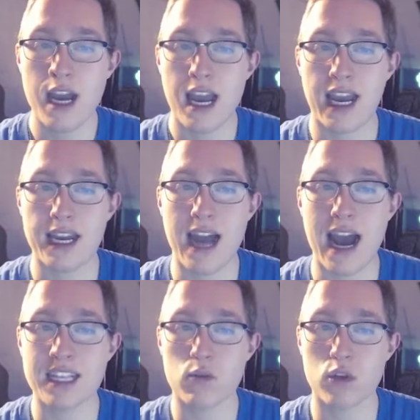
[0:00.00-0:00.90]
and
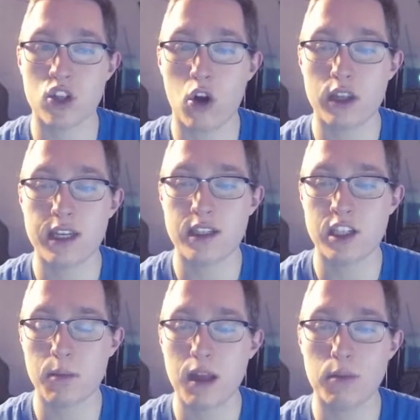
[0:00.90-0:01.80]
as a result, he's
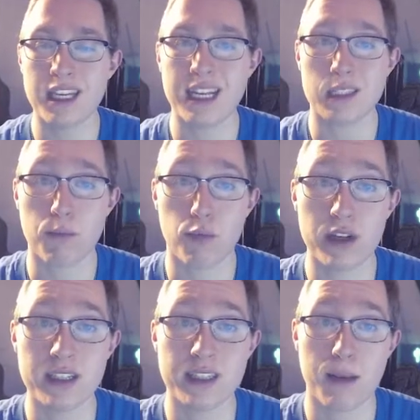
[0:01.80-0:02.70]
going to be able to get some
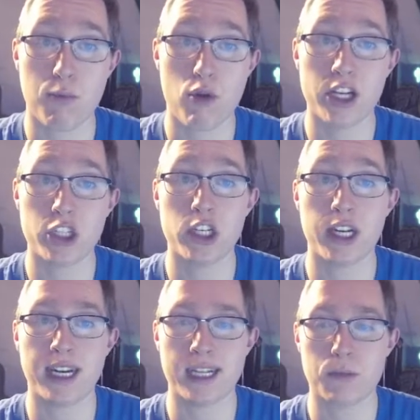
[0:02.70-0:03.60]
pretty good separation
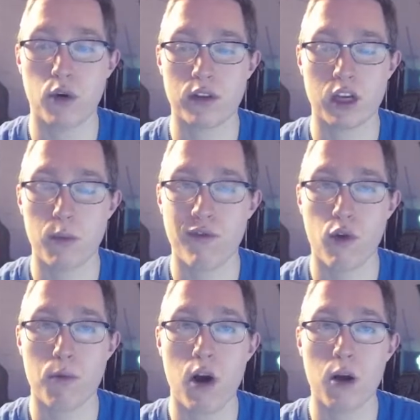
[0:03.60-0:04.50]
against both cover
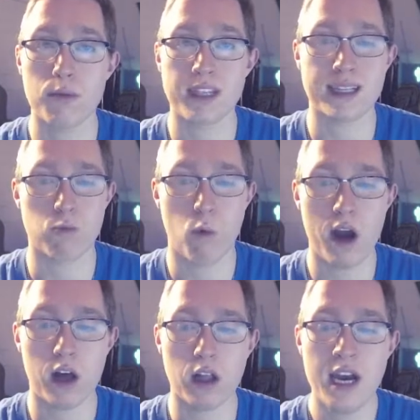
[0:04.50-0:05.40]
4 palms as
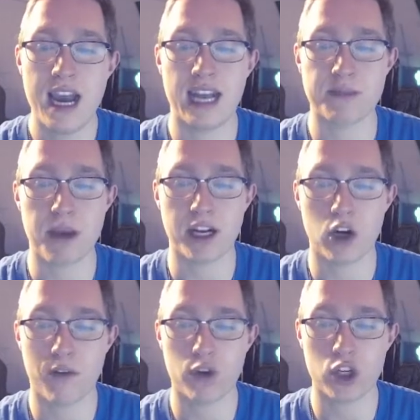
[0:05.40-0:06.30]
well as man
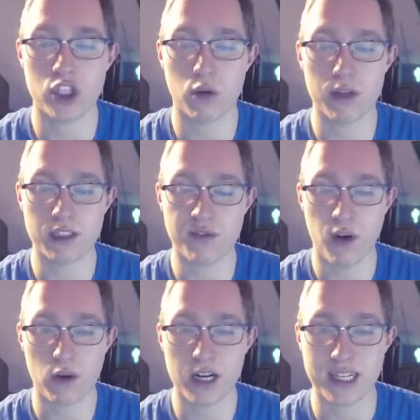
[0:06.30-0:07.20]
coverage. So it is
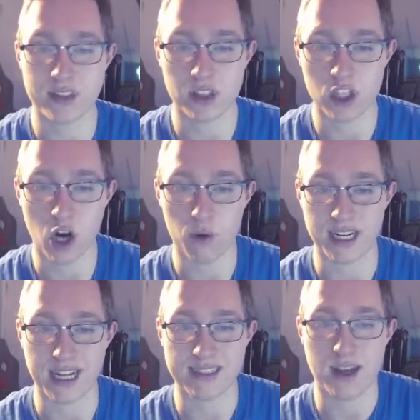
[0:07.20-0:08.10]
very nice to go
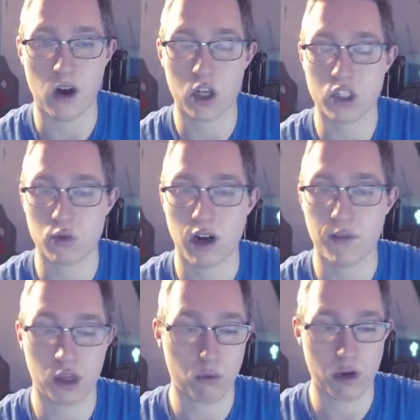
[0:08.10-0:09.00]
against that. Also,
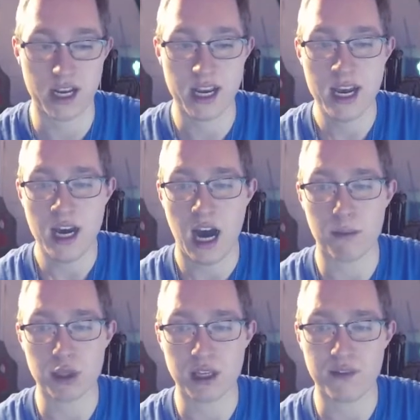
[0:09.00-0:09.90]
cover 3, I
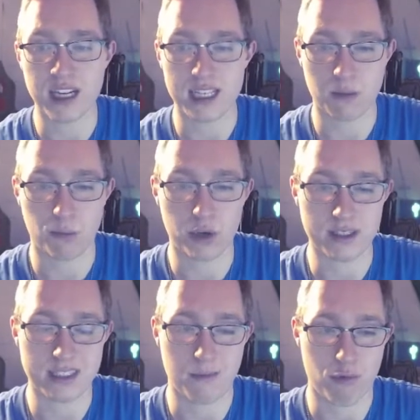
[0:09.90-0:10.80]
believe he gets some pretty
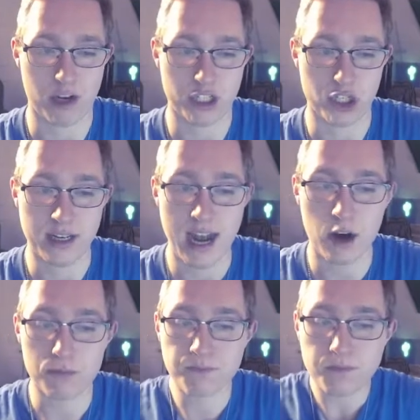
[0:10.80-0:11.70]
good separation.
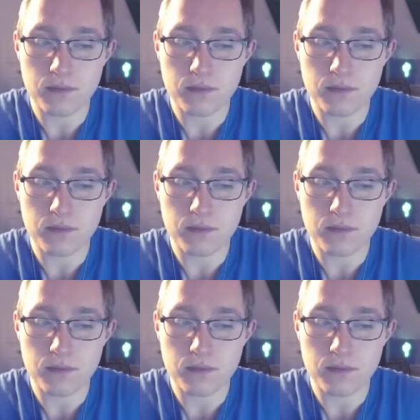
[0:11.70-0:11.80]
Now,